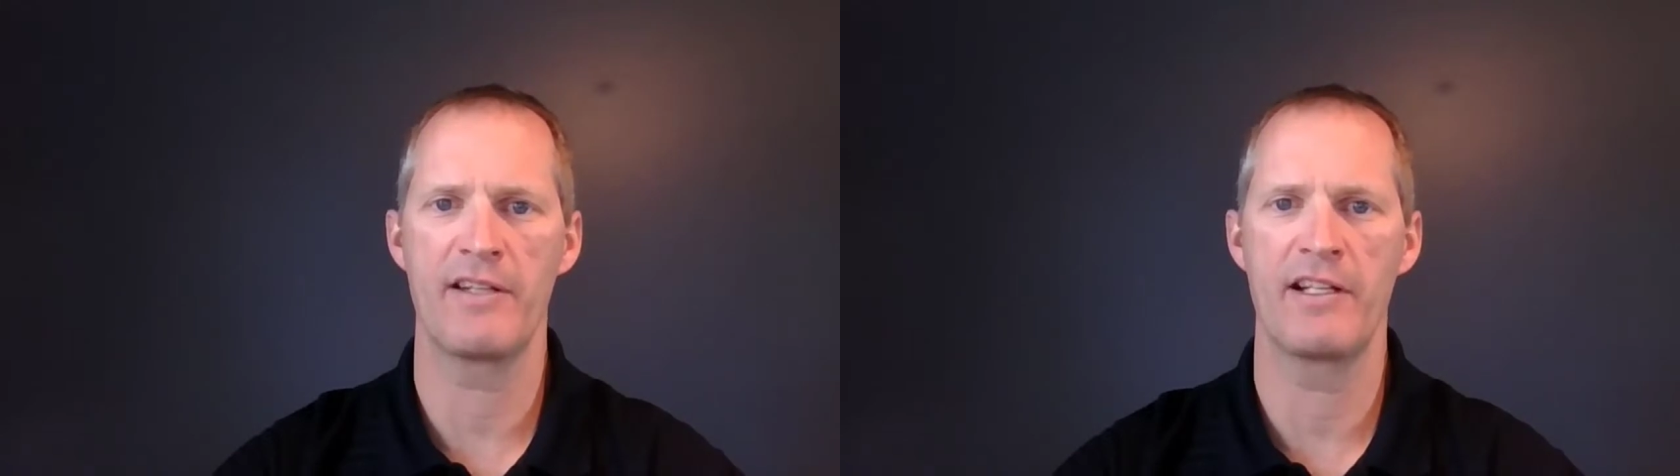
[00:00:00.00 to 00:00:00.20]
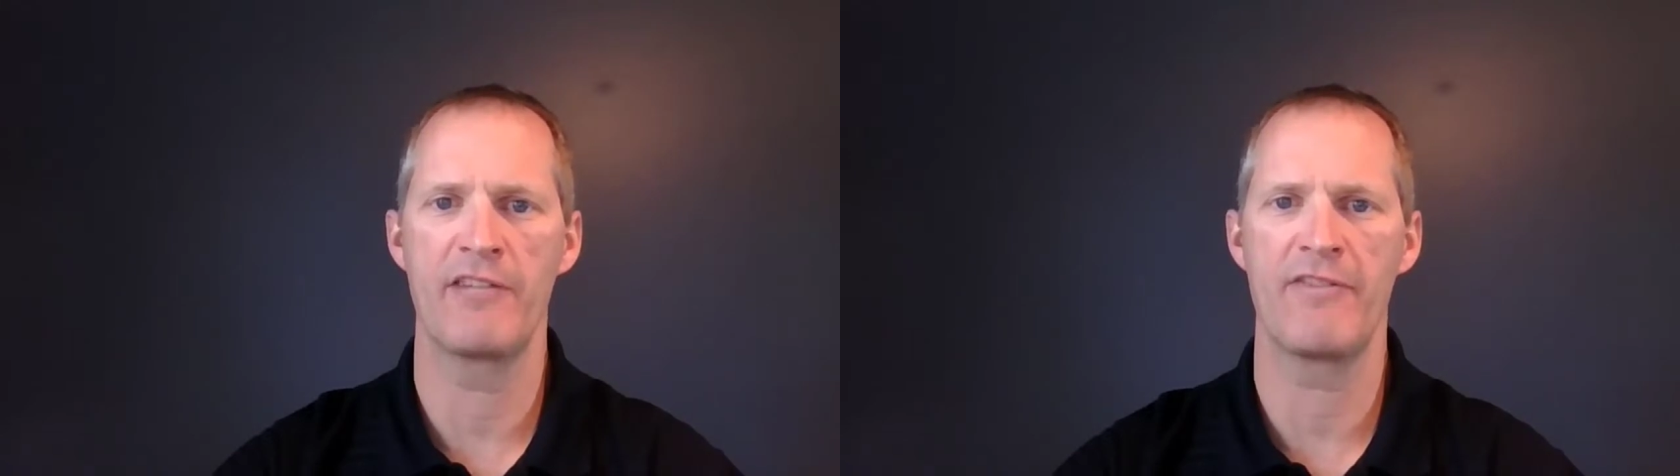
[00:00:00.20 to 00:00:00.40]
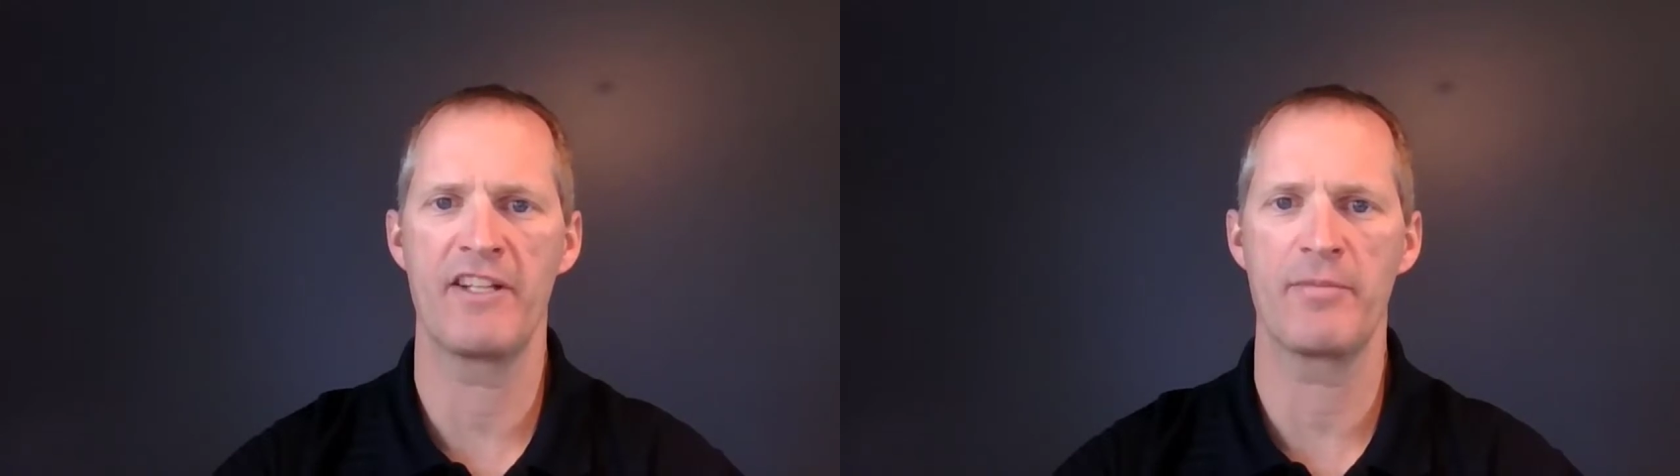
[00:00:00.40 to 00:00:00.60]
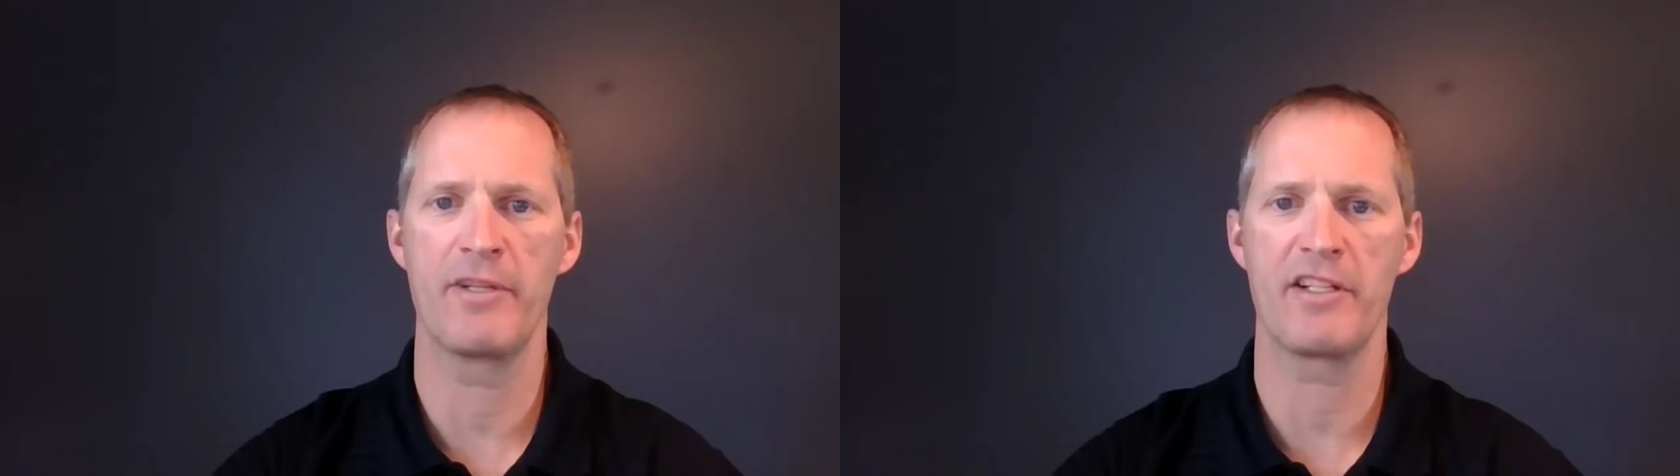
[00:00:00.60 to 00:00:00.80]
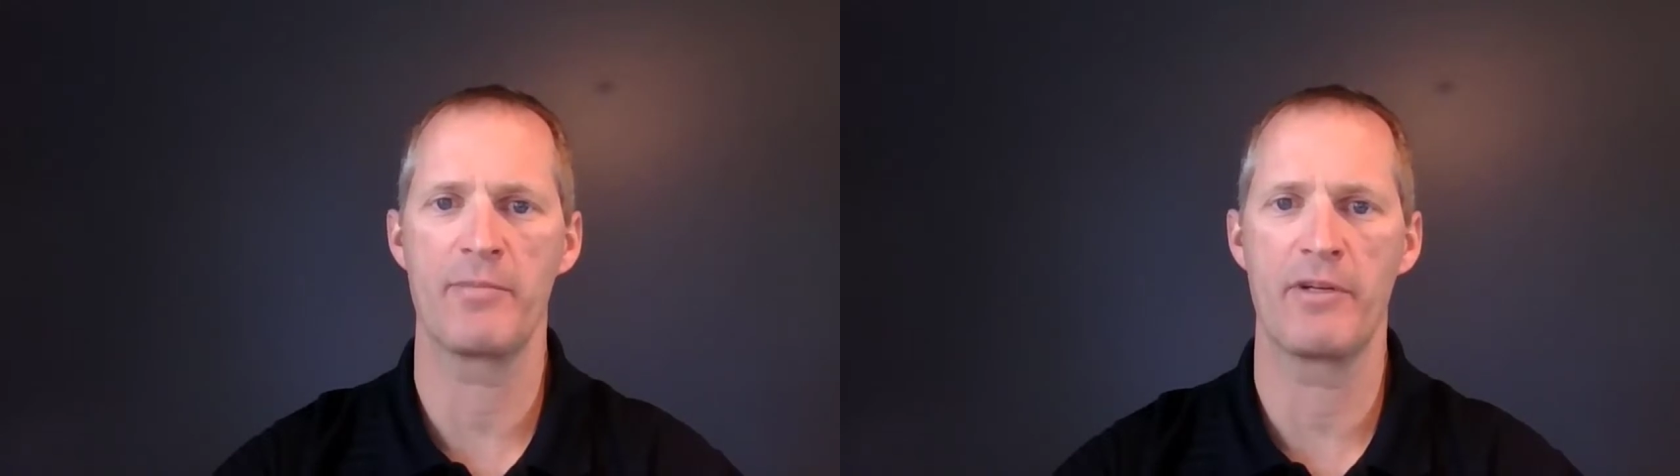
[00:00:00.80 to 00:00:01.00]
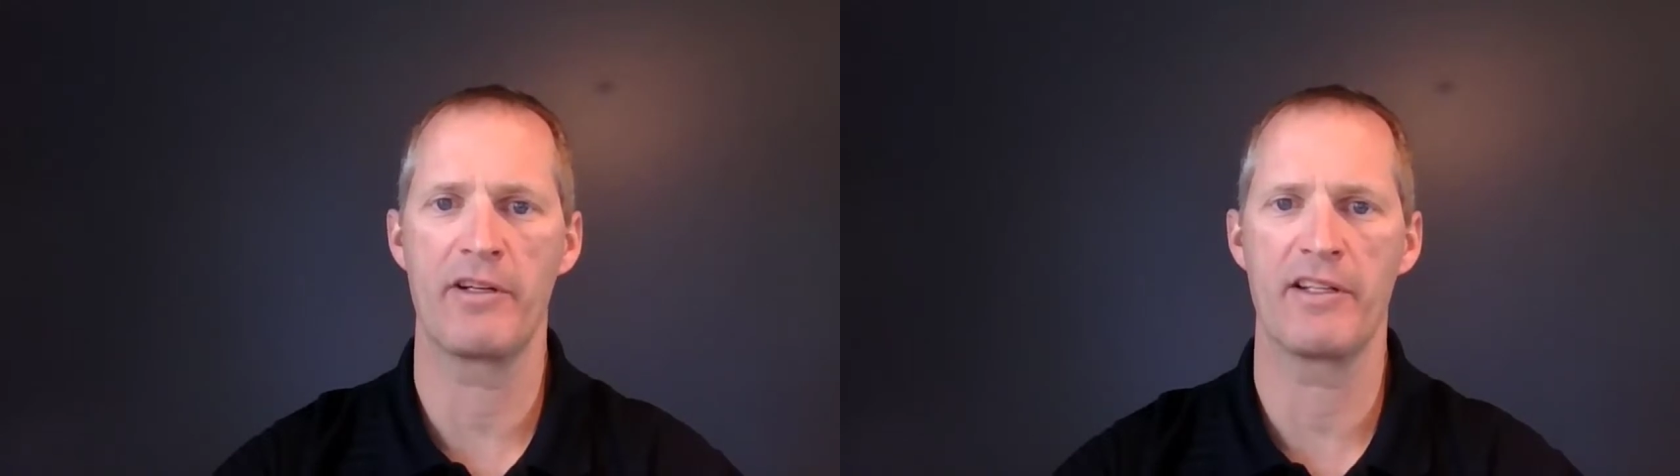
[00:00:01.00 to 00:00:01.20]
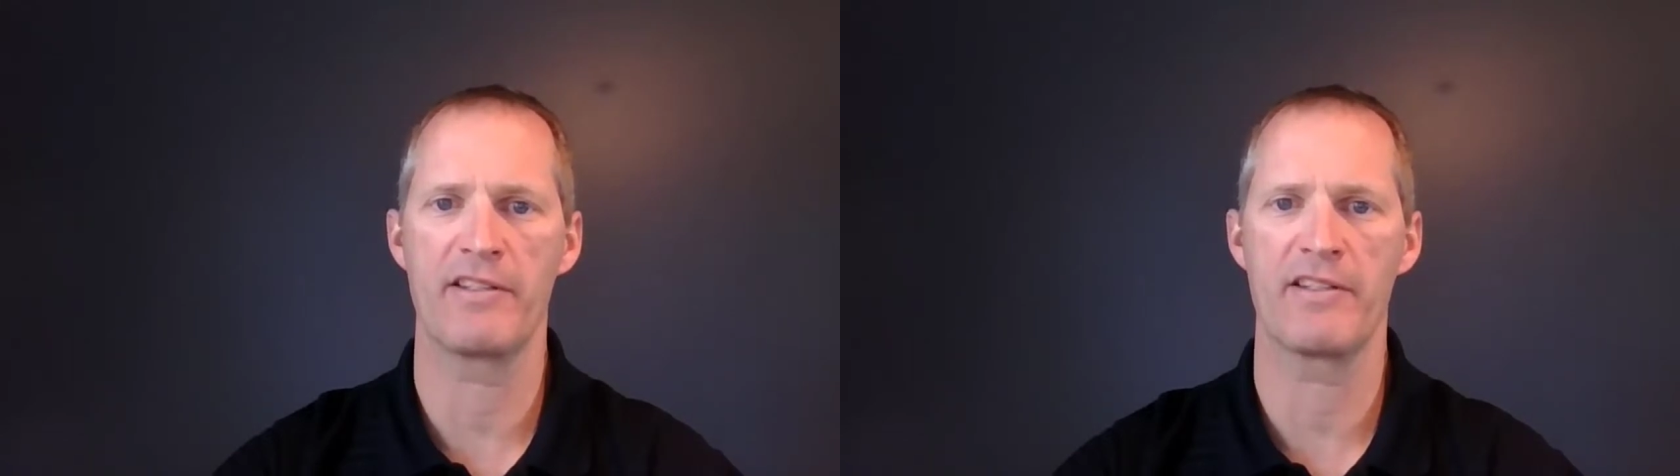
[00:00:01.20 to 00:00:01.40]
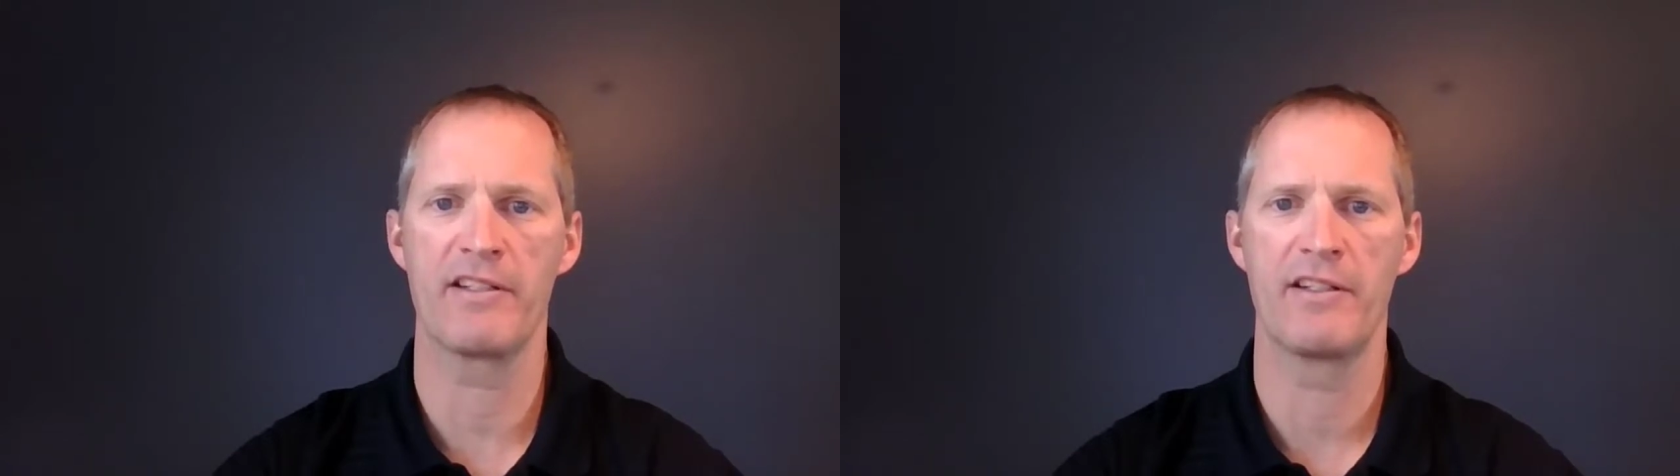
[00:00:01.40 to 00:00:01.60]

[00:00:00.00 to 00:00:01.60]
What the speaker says: and investment experience.